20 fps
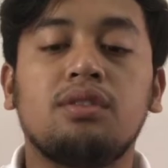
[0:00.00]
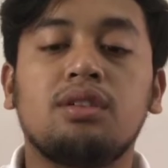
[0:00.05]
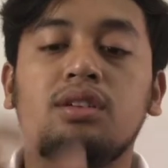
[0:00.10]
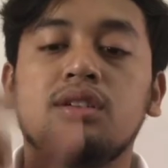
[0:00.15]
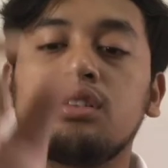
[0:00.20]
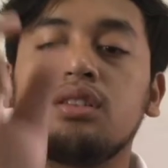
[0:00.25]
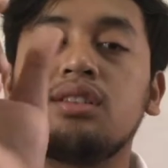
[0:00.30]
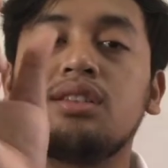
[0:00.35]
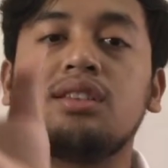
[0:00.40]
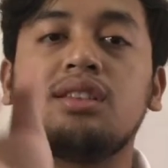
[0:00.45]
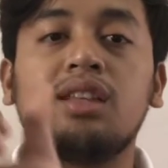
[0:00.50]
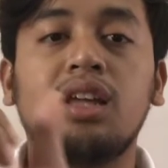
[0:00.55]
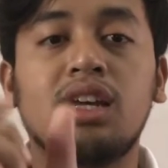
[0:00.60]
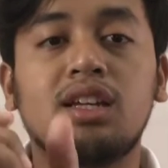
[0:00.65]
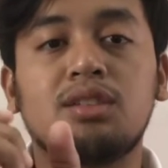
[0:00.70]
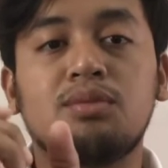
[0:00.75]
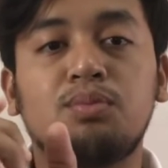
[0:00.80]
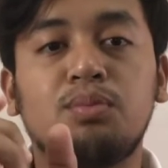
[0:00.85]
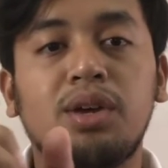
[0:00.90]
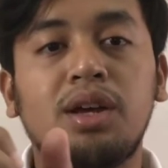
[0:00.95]
a tax
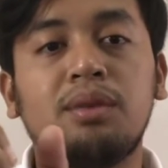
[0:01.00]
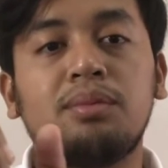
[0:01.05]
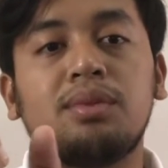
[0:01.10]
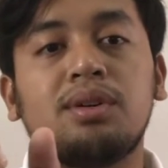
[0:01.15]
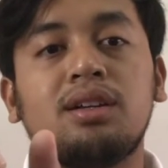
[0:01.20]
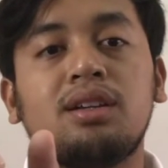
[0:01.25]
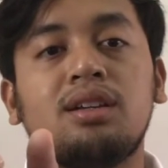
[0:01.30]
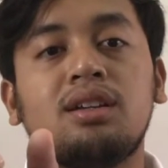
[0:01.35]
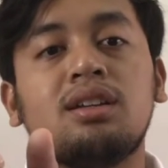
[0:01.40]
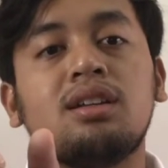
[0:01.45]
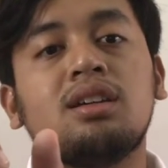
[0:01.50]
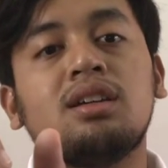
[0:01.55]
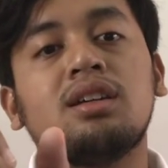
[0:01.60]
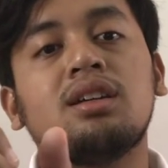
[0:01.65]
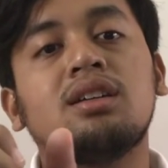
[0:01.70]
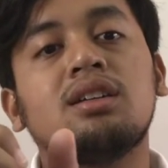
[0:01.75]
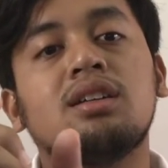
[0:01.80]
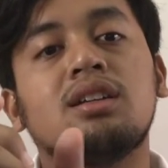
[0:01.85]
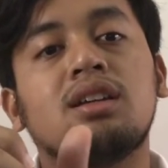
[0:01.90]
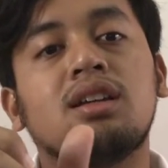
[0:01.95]
payable
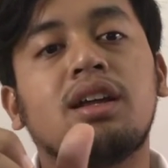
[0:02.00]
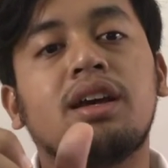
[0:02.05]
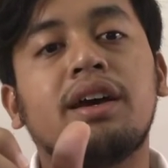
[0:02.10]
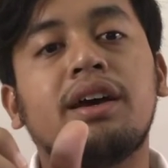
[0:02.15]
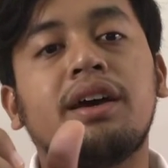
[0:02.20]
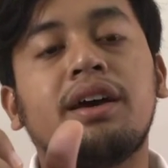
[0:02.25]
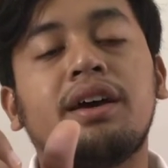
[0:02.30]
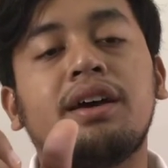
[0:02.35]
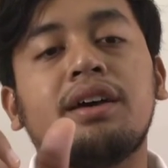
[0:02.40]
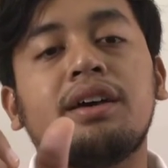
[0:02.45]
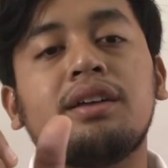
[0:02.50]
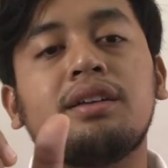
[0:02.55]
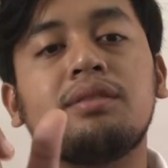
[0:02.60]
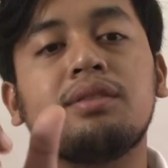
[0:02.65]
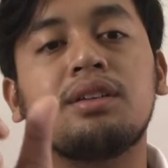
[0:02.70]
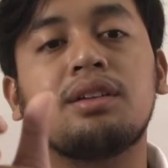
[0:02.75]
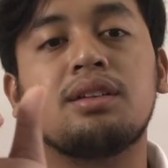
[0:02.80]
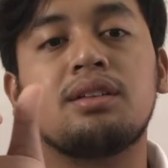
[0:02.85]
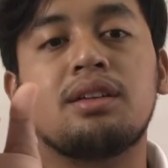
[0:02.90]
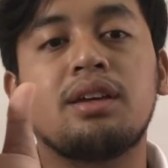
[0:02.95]
that
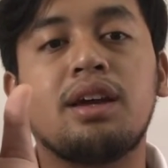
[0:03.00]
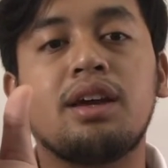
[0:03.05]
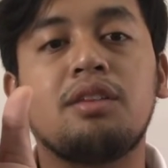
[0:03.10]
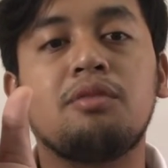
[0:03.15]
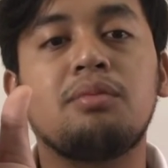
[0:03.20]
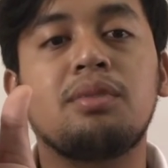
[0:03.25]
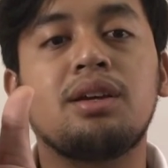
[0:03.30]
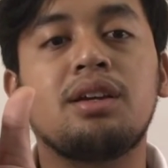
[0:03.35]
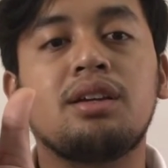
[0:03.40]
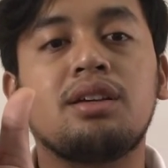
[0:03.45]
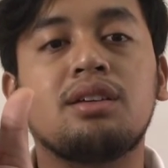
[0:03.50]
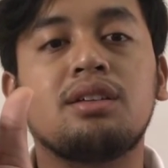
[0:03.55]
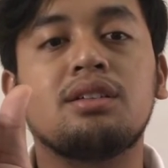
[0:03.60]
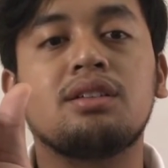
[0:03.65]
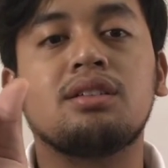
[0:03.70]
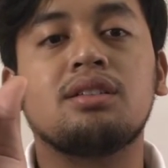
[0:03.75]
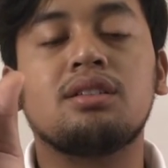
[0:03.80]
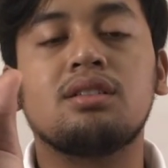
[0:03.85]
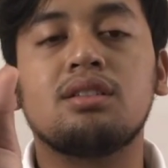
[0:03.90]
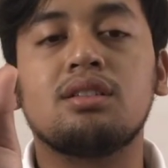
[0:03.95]
can make
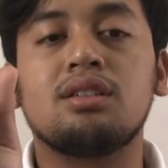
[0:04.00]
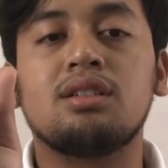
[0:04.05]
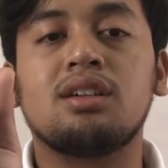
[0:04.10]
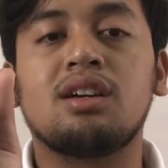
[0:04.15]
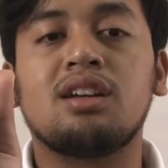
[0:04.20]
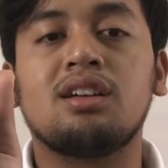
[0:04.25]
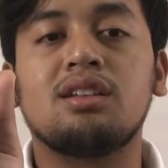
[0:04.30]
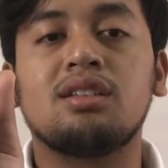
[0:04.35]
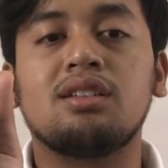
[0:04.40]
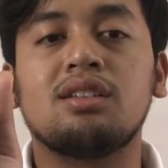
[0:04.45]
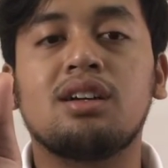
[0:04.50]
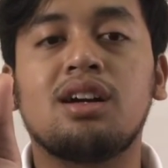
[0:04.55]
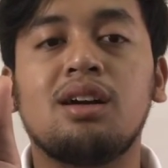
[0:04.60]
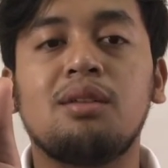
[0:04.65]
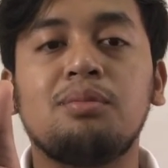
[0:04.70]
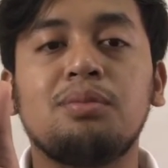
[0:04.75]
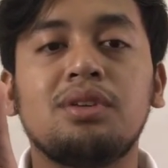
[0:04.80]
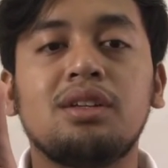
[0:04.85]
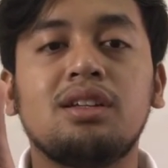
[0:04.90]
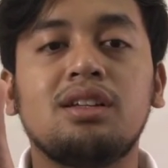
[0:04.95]
the
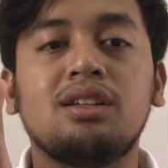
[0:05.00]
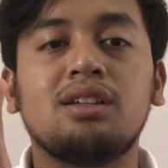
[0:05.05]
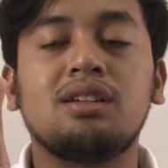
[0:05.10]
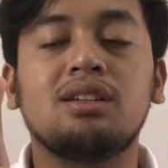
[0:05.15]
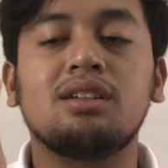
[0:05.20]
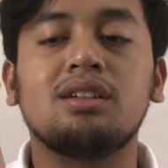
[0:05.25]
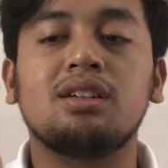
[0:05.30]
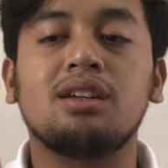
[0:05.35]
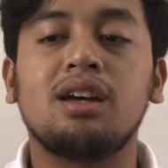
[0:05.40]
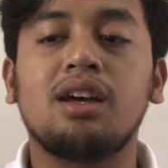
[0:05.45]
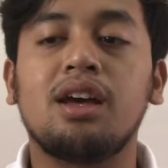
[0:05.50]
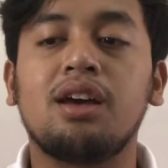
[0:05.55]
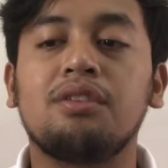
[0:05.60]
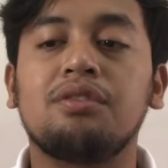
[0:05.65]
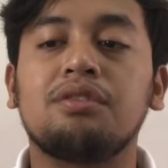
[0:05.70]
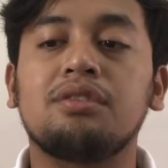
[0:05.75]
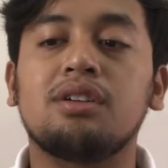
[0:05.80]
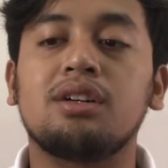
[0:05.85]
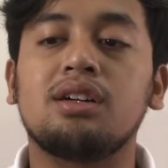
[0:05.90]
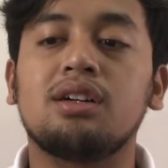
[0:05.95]
company have
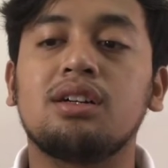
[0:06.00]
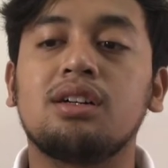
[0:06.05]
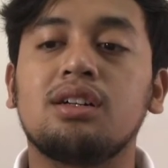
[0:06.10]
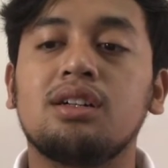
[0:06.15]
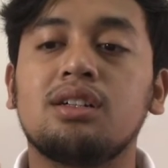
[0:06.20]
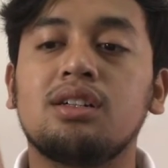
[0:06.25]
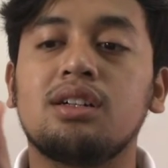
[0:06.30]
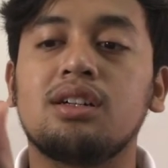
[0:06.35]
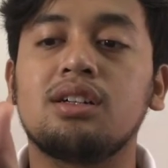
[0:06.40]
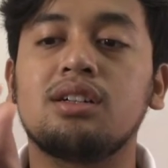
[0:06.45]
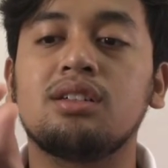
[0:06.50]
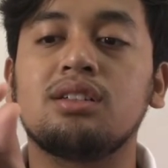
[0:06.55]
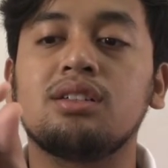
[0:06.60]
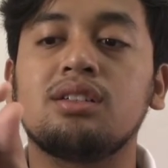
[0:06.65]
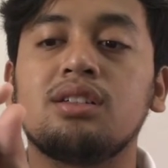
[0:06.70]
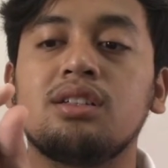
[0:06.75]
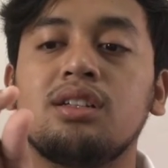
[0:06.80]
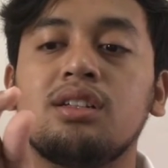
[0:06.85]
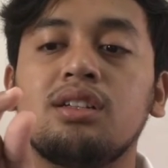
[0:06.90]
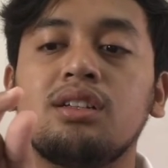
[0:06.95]
a
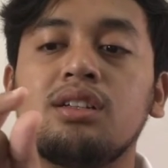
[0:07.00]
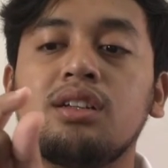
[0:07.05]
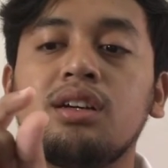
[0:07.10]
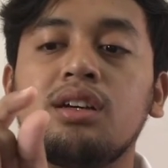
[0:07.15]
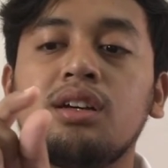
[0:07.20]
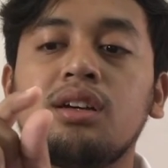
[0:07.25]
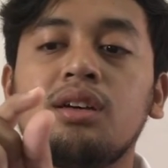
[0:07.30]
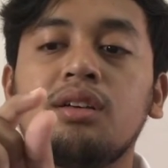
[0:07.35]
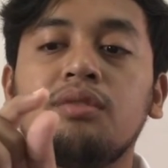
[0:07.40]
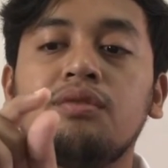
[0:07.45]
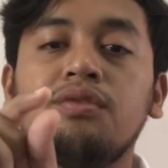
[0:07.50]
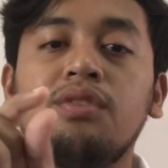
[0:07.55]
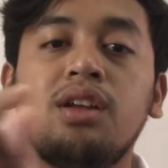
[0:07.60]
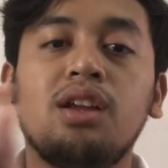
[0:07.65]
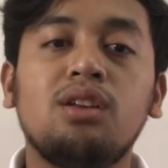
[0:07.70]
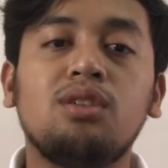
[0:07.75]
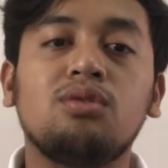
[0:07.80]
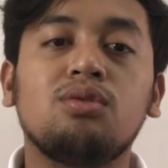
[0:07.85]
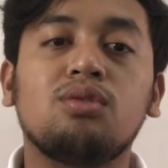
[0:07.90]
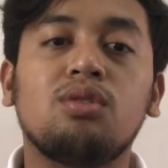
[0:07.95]

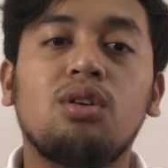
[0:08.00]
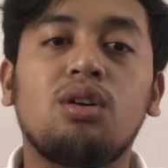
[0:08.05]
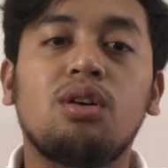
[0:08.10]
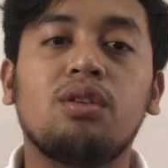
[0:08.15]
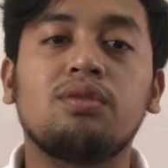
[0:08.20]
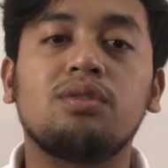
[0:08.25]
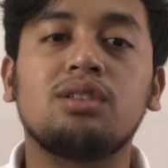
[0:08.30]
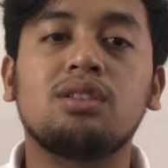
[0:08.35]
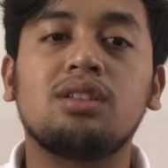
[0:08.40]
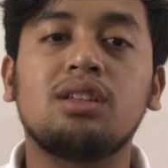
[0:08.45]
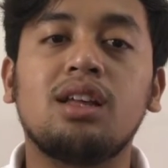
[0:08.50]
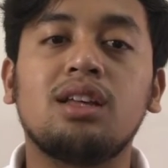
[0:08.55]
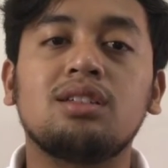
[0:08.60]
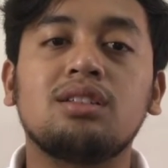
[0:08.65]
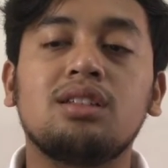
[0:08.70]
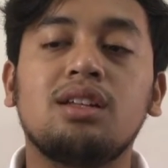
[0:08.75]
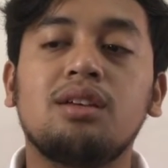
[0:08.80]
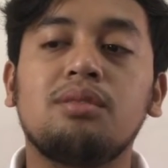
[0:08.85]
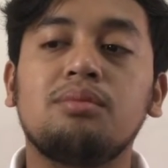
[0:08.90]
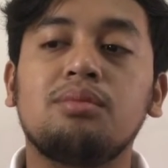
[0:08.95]
value of the tax
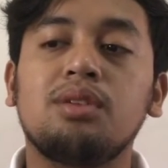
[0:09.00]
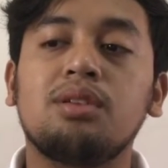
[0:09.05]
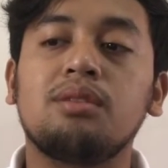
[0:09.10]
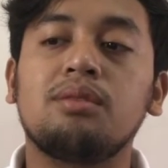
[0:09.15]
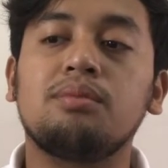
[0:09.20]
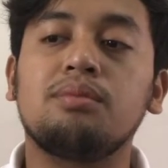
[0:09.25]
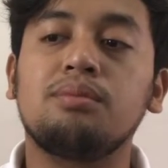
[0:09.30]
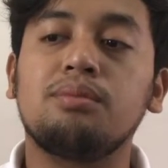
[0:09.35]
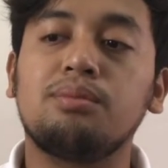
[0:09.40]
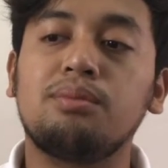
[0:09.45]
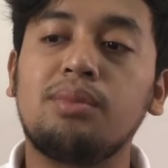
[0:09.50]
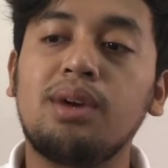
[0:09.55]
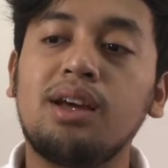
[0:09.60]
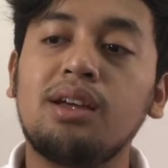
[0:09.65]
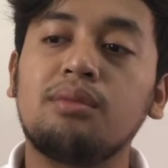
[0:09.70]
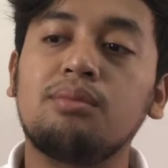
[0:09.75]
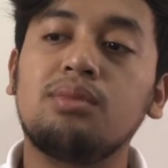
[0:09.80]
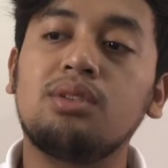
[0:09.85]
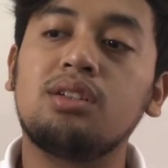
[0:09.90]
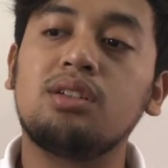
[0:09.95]
that
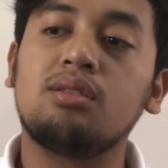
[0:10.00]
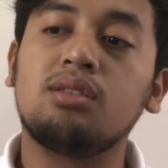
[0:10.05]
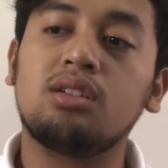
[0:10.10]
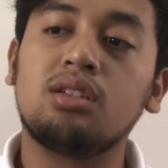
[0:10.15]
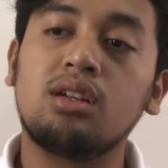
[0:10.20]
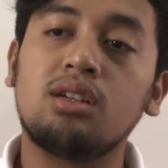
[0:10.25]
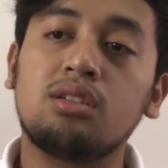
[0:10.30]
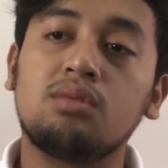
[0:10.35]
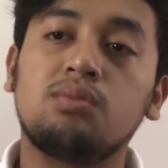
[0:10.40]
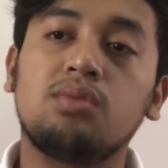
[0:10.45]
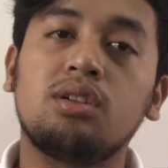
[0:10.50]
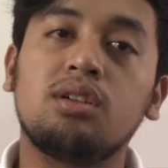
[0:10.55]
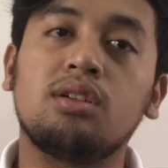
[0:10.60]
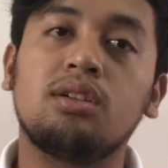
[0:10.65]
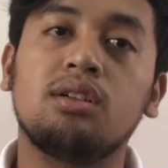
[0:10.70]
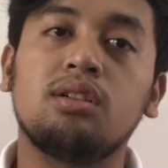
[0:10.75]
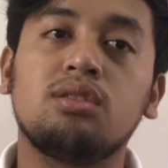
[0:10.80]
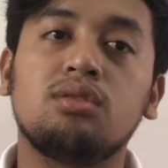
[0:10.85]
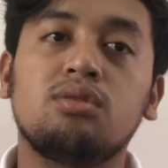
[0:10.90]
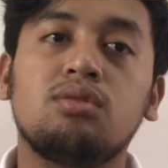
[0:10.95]
might be chargeable
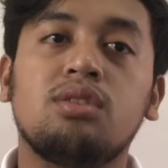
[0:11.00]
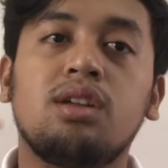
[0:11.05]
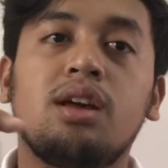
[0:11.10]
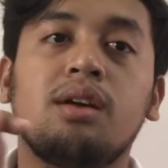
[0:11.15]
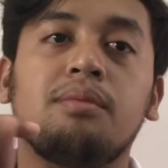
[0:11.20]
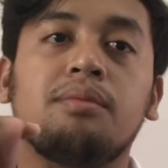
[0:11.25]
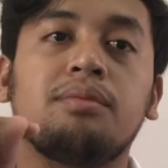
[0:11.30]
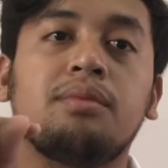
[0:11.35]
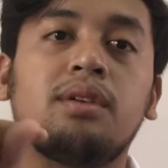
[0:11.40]
to them.